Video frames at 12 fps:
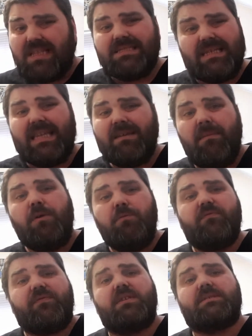And take a
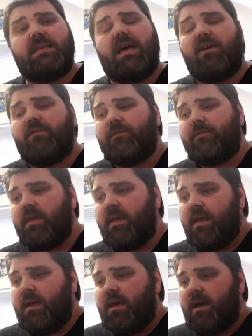moment for yourself.
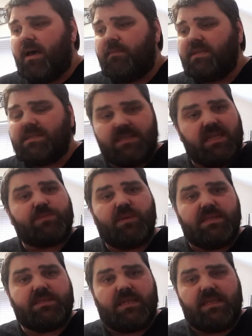You're 6
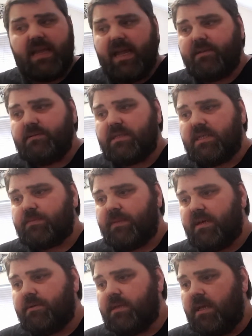months in now to this
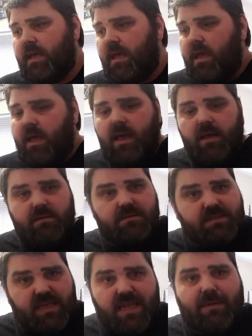build.
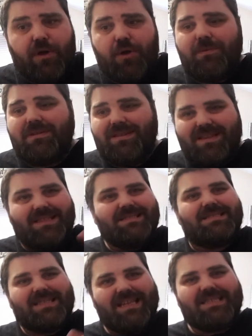Take a moment,
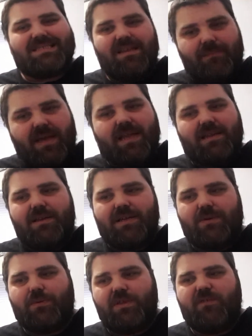take a step back and
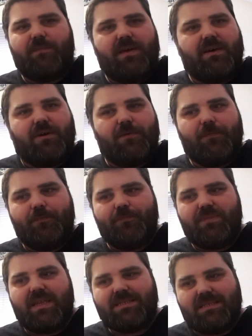look at what you've built.
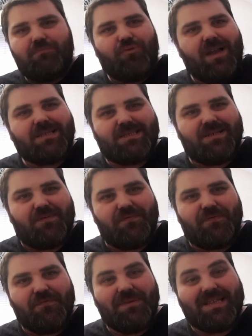It's impressive.
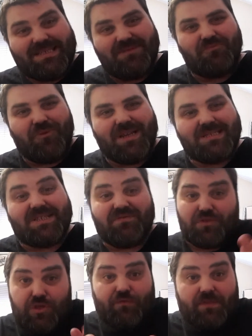It's impressive,
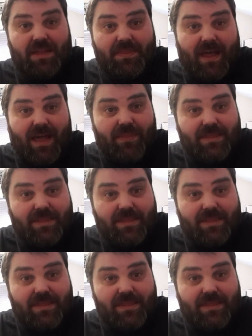and you've done that.